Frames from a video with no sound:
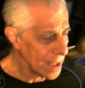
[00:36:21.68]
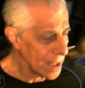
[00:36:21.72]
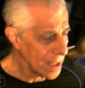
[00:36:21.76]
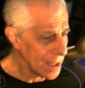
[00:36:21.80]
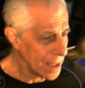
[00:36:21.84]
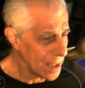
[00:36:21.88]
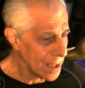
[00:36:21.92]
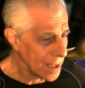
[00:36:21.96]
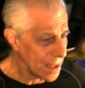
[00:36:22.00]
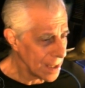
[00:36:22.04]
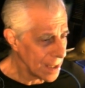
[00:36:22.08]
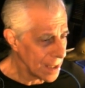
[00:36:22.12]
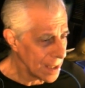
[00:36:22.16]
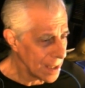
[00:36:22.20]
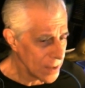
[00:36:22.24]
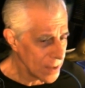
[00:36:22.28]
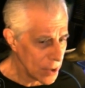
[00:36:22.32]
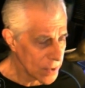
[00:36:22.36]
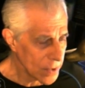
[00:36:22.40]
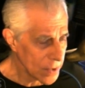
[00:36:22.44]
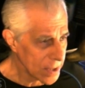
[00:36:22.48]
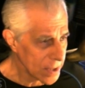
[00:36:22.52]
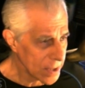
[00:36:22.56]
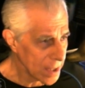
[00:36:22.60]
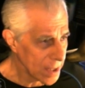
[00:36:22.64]
and the
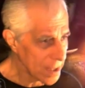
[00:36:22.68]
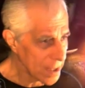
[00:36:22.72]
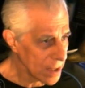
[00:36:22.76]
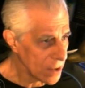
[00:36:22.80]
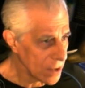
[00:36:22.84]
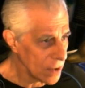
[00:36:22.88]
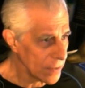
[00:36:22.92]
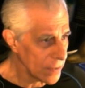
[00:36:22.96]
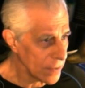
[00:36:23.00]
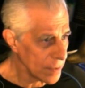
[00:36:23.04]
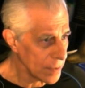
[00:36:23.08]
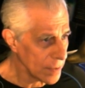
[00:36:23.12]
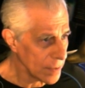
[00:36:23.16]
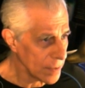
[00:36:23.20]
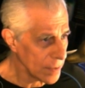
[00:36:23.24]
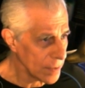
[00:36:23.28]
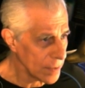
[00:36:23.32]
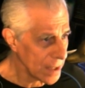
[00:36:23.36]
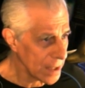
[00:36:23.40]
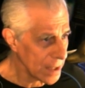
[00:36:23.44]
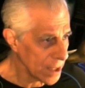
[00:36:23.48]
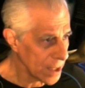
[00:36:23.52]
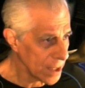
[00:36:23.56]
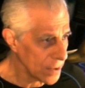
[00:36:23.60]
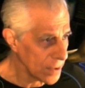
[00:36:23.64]
boat was taken over by
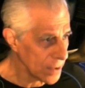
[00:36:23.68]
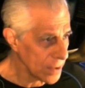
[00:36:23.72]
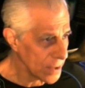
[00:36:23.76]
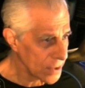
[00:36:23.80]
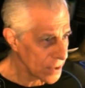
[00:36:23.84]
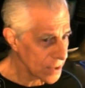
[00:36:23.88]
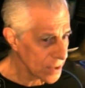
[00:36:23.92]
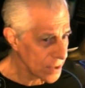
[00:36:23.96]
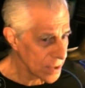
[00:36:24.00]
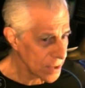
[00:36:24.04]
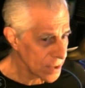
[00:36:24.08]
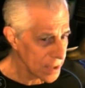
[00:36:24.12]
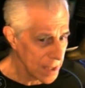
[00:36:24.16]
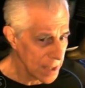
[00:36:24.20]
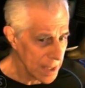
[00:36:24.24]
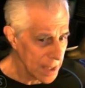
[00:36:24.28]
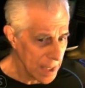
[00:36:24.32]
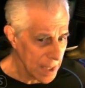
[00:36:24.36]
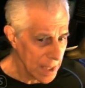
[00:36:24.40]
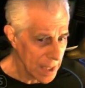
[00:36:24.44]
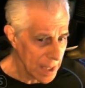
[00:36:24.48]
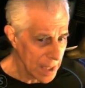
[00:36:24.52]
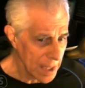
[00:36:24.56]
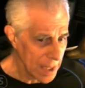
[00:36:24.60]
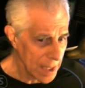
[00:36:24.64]
terrorists,
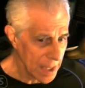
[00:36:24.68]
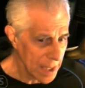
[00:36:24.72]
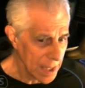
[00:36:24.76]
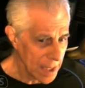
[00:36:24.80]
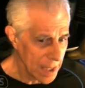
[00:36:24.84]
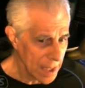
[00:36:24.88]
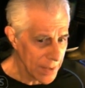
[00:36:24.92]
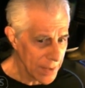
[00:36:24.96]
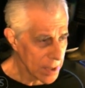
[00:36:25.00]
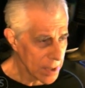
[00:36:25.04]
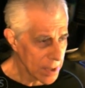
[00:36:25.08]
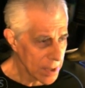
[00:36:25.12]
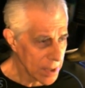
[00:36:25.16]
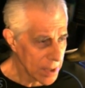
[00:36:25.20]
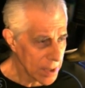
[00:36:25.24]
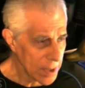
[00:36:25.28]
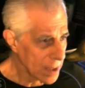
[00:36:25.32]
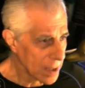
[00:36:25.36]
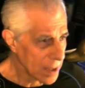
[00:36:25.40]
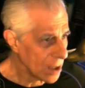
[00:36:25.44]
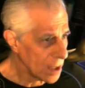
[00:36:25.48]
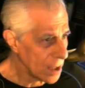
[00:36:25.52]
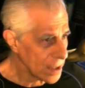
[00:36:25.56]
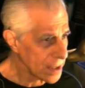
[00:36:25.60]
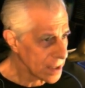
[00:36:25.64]
and they were
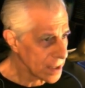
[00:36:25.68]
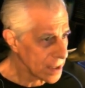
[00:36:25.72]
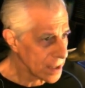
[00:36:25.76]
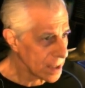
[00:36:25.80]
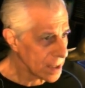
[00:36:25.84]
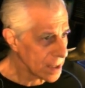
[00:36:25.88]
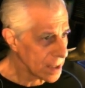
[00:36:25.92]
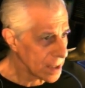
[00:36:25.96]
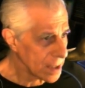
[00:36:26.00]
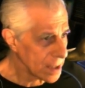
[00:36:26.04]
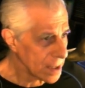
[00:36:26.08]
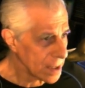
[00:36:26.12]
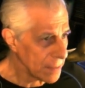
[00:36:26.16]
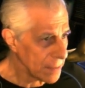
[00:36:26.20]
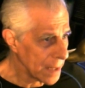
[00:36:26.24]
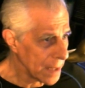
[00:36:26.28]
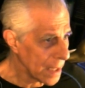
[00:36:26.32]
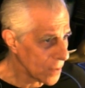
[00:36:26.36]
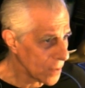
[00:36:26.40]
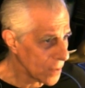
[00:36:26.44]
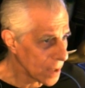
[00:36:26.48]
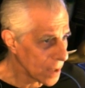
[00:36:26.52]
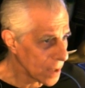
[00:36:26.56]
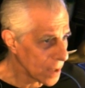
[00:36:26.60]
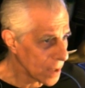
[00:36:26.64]
causing mayhem.
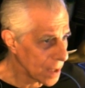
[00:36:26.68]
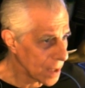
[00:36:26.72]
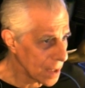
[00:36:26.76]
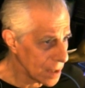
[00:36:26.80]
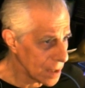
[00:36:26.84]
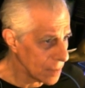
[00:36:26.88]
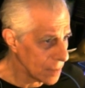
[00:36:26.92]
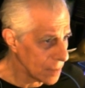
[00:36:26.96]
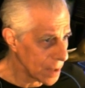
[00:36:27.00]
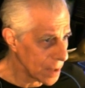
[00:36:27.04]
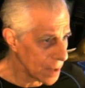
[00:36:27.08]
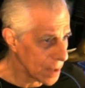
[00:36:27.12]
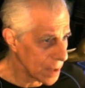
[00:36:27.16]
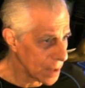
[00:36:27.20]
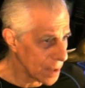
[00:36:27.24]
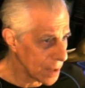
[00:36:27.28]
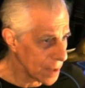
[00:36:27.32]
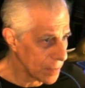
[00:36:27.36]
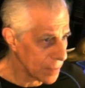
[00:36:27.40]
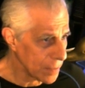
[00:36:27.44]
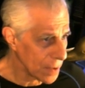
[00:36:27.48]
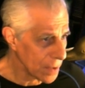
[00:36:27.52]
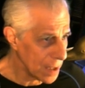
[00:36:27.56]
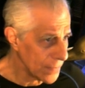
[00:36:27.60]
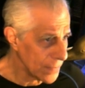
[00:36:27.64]
They were killing
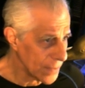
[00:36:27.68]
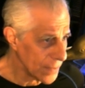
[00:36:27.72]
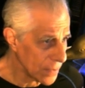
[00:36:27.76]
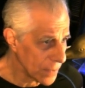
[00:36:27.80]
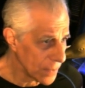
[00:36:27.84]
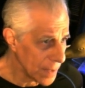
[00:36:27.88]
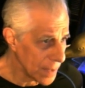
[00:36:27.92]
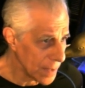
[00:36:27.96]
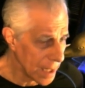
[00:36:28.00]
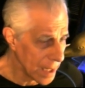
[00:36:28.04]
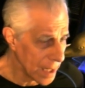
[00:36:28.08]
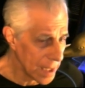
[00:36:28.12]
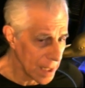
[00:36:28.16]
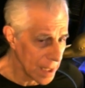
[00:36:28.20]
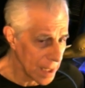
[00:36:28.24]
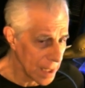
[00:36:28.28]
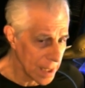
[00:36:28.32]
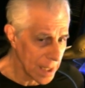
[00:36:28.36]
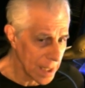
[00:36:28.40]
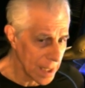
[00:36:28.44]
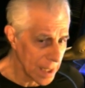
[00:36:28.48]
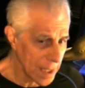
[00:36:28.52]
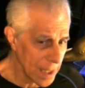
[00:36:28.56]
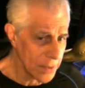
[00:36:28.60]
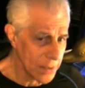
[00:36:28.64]
people left and right,
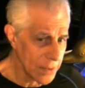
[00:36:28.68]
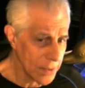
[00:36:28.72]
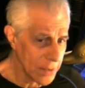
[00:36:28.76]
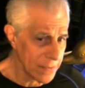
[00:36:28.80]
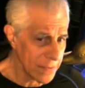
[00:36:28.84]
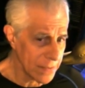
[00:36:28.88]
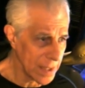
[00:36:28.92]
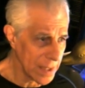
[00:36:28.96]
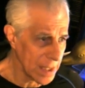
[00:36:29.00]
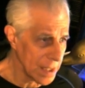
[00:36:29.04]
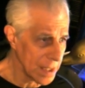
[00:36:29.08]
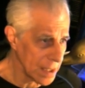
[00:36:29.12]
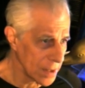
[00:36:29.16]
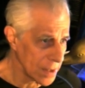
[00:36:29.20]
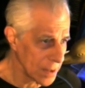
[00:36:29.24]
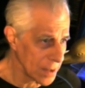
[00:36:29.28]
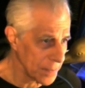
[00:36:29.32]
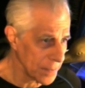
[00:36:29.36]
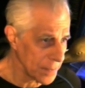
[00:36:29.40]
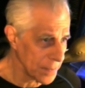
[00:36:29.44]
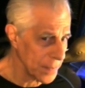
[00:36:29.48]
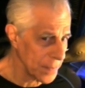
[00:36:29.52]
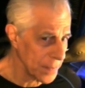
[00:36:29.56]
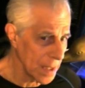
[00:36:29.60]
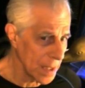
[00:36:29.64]
and I was evading
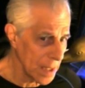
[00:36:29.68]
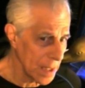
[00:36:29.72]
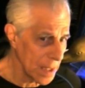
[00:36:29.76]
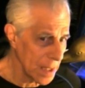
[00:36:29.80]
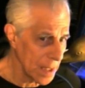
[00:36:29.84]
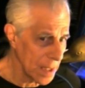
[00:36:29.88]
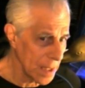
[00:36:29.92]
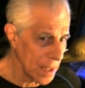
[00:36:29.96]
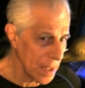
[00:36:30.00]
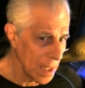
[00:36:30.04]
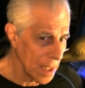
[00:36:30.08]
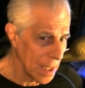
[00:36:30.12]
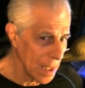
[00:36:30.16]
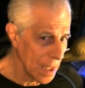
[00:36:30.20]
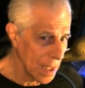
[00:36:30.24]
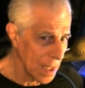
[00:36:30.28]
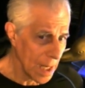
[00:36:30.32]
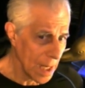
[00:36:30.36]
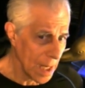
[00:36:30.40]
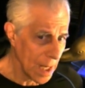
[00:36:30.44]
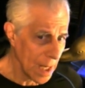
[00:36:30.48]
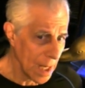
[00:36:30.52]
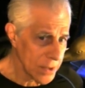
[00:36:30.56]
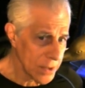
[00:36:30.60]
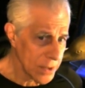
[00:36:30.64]
them.
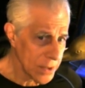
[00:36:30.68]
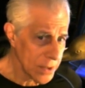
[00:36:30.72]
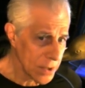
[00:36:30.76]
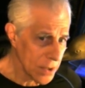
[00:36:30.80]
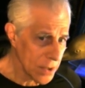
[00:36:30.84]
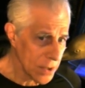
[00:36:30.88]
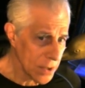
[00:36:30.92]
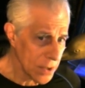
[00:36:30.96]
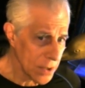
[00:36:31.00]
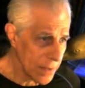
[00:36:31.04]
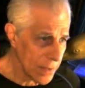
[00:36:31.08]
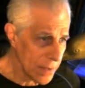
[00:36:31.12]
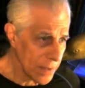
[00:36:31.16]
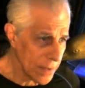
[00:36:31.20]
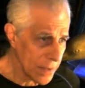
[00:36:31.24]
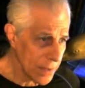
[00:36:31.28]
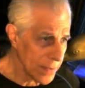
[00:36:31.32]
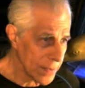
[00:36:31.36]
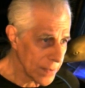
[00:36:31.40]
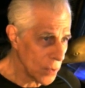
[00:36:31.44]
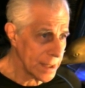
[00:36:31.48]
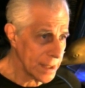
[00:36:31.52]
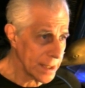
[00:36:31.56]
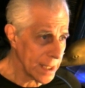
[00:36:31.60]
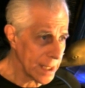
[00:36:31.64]
I was going from
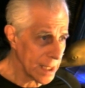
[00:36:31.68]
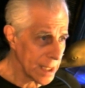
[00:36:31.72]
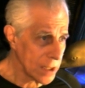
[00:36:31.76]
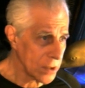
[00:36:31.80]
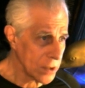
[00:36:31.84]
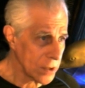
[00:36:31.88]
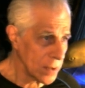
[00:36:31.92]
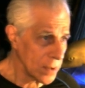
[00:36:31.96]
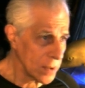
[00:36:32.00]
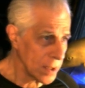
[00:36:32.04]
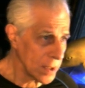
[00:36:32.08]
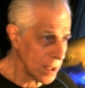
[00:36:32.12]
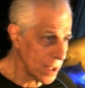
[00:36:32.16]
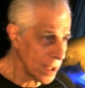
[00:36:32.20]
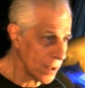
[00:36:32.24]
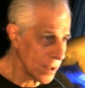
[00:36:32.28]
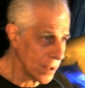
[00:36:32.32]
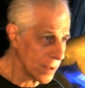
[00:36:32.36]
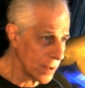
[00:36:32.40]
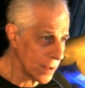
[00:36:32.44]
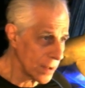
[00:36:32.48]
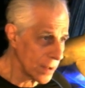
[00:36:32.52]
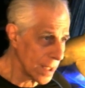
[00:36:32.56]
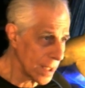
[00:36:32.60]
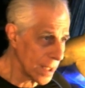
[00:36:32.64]
one deck to
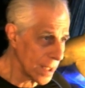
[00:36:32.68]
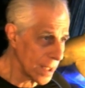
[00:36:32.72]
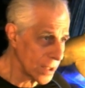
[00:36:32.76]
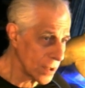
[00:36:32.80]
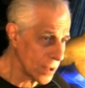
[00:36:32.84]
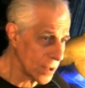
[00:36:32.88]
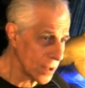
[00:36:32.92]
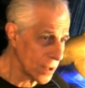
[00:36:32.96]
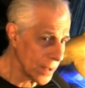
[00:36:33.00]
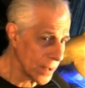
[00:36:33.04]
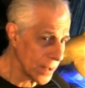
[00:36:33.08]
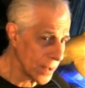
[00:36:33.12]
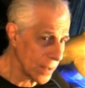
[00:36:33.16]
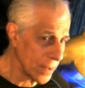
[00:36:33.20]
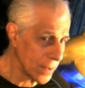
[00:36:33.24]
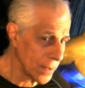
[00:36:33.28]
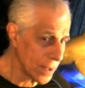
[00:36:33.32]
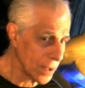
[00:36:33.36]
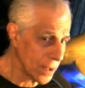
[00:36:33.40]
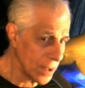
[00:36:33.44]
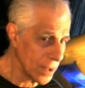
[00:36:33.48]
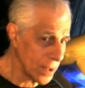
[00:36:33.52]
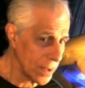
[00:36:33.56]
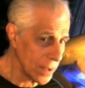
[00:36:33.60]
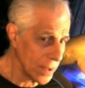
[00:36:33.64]
another. I saw where they were
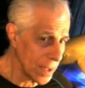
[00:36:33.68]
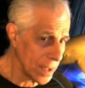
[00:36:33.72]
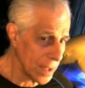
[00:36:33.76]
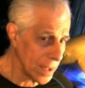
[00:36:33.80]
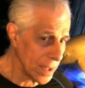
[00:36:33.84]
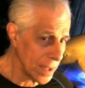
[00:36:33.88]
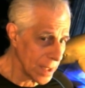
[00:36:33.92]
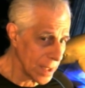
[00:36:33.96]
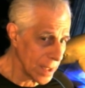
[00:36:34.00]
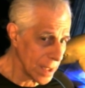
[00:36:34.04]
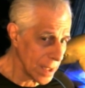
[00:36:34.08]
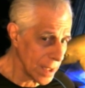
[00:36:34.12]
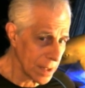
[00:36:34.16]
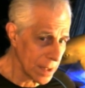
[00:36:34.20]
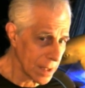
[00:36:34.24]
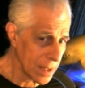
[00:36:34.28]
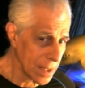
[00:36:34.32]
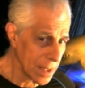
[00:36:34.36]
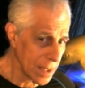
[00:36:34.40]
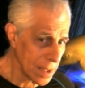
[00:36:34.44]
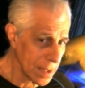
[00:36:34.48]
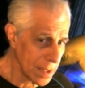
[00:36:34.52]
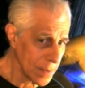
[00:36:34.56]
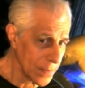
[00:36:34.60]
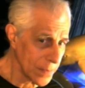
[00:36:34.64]
going, and they're
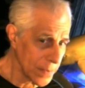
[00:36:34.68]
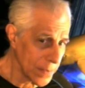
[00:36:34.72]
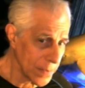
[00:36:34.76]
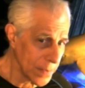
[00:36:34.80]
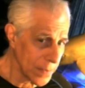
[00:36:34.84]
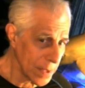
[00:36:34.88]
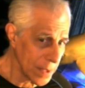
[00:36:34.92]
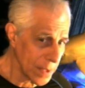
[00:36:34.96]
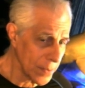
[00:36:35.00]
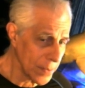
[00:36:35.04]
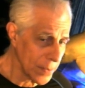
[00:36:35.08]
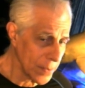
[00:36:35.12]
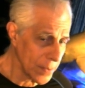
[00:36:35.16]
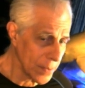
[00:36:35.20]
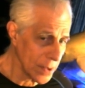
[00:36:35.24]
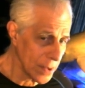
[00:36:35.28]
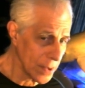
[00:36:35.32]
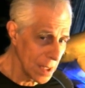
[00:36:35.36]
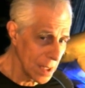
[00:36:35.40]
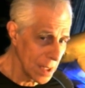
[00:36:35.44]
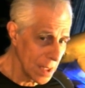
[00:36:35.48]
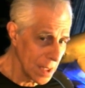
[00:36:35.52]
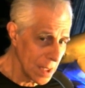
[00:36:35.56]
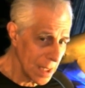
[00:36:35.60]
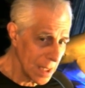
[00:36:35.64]
killing
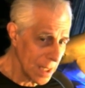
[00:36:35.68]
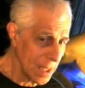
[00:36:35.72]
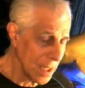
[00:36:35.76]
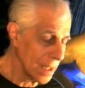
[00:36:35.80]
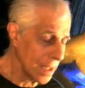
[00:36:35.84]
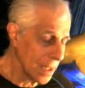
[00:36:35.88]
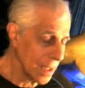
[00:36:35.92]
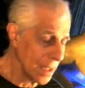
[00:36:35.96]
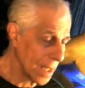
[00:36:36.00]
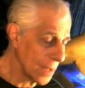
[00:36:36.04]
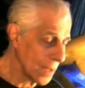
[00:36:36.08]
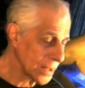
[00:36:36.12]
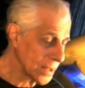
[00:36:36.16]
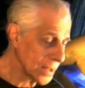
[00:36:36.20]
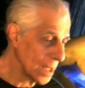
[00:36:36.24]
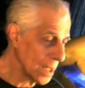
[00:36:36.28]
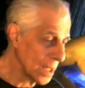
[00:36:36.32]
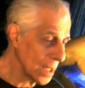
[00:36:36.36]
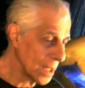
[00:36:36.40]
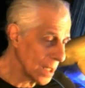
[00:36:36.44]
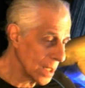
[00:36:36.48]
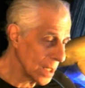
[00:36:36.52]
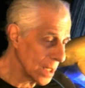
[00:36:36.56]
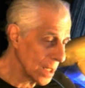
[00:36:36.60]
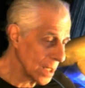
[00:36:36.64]
people, and I was
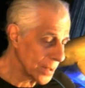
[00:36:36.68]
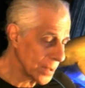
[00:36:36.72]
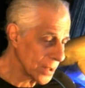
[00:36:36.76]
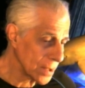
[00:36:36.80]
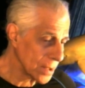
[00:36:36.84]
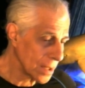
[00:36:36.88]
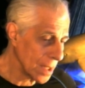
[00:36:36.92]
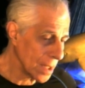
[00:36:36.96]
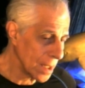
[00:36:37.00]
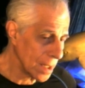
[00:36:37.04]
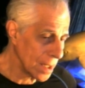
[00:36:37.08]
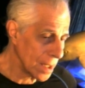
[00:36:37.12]
helpless.